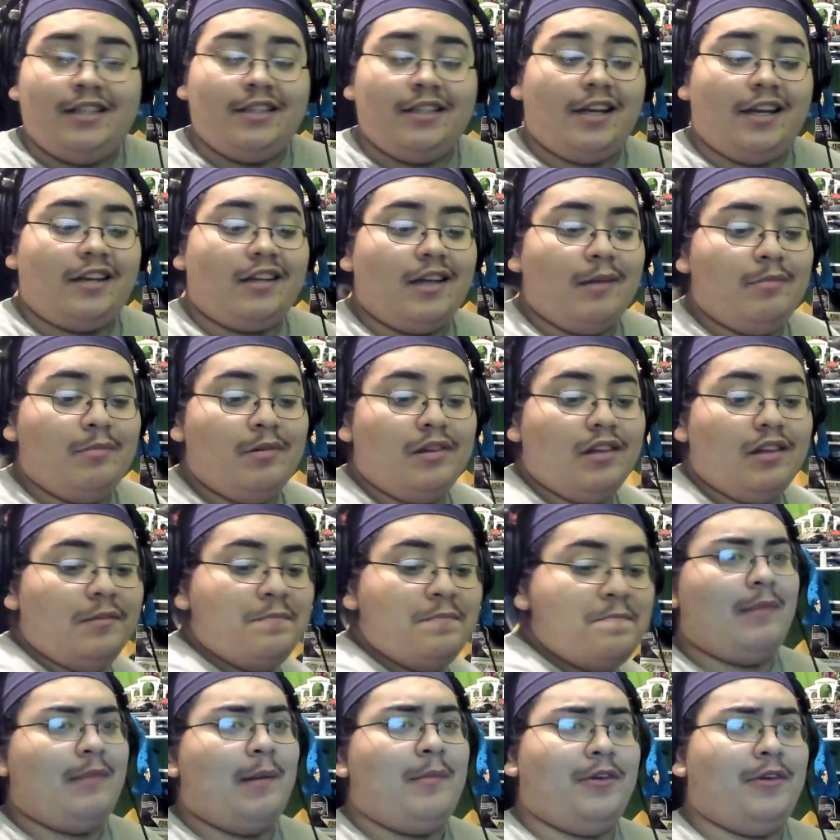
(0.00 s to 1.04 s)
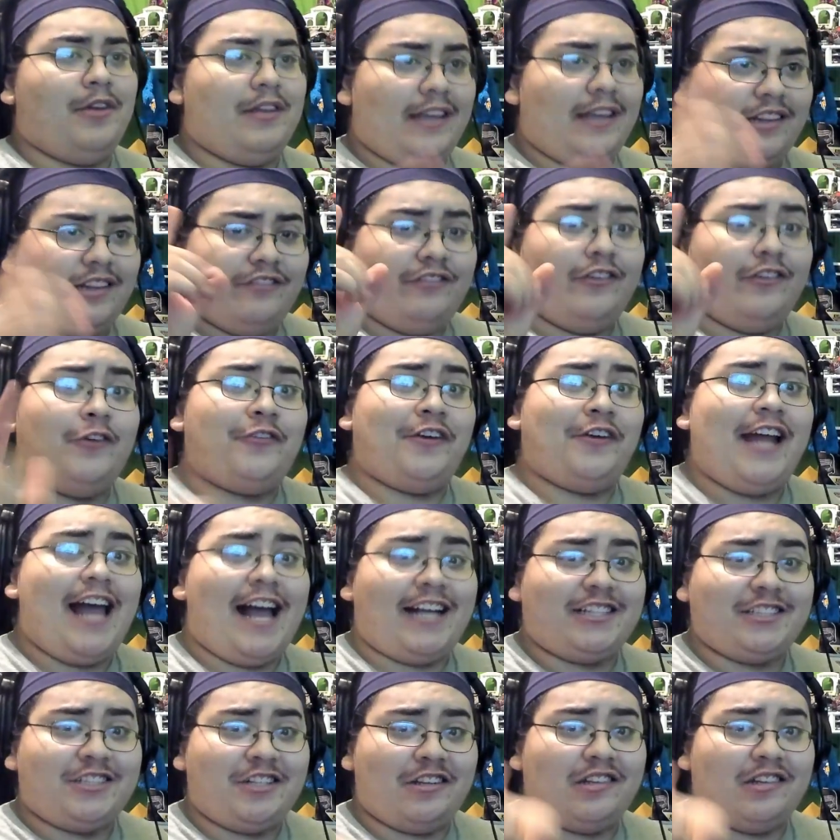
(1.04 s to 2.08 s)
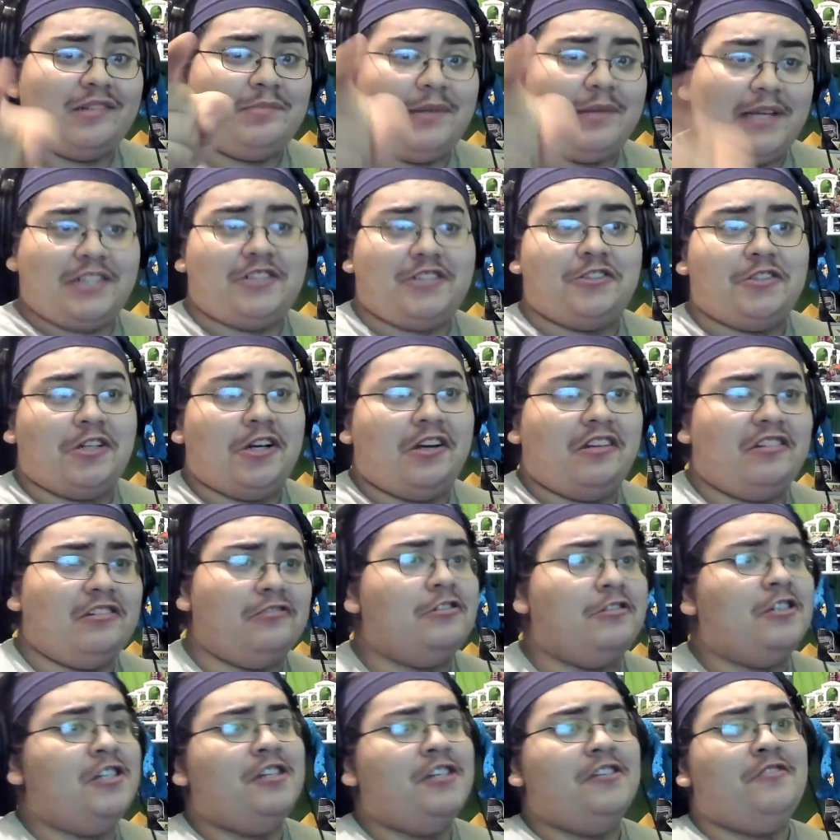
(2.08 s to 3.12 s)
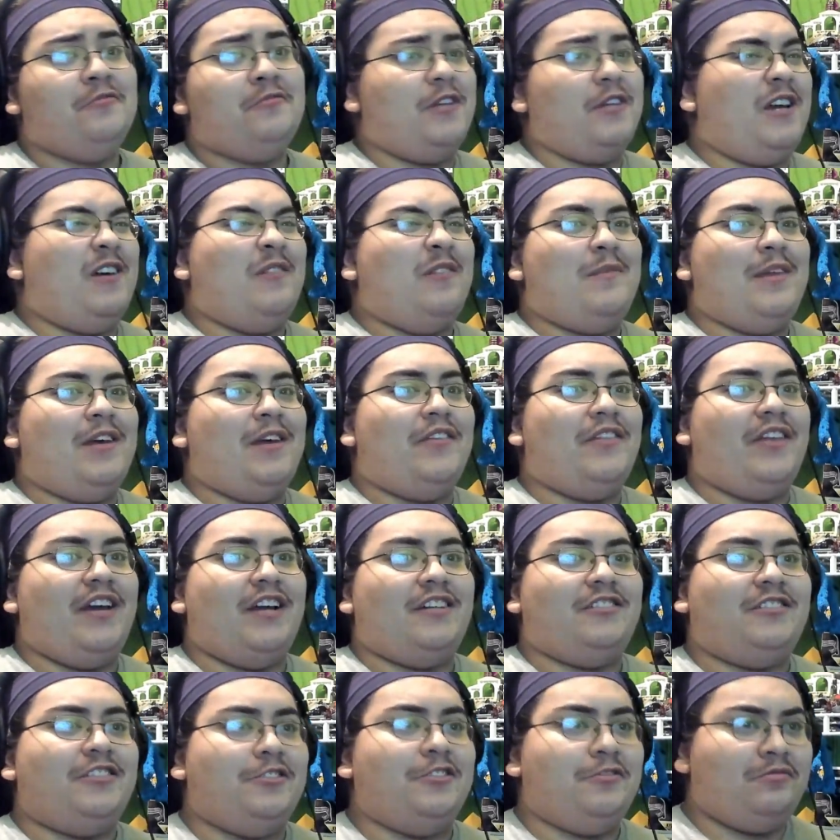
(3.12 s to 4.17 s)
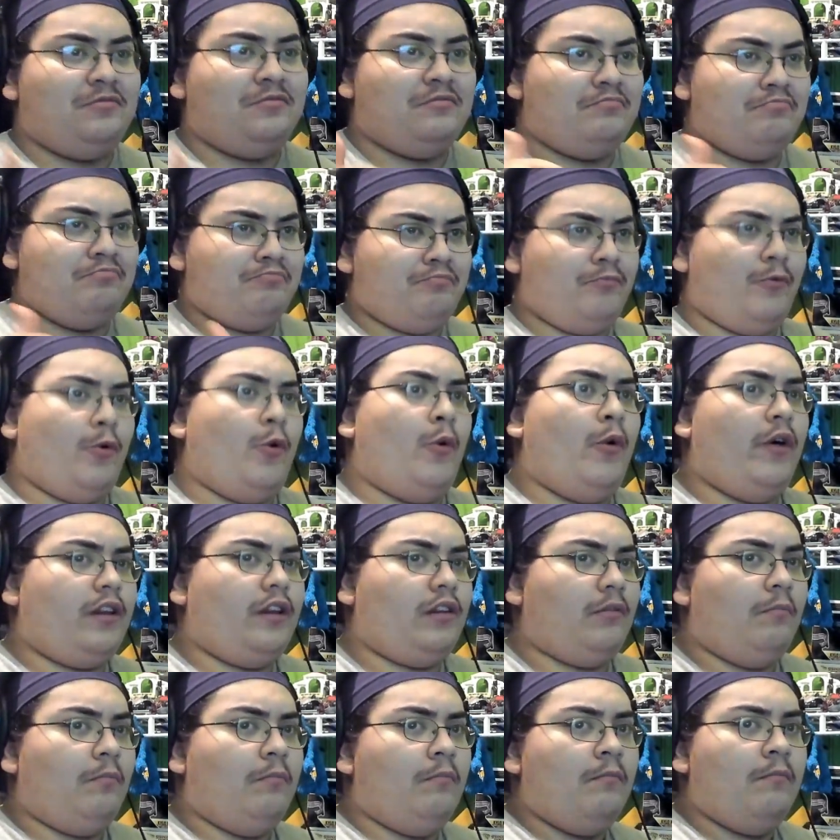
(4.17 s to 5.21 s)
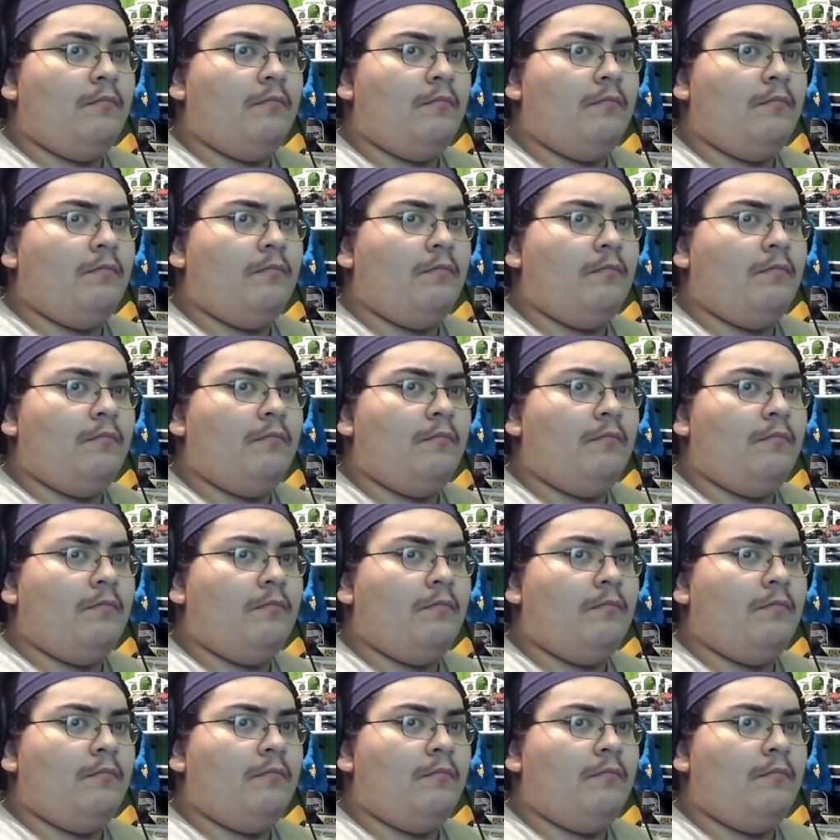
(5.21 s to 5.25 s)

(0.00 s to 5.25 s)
Let's get busy. Remember, you can get the full reactions on Patreon, so wanna help me out there too. Awesome.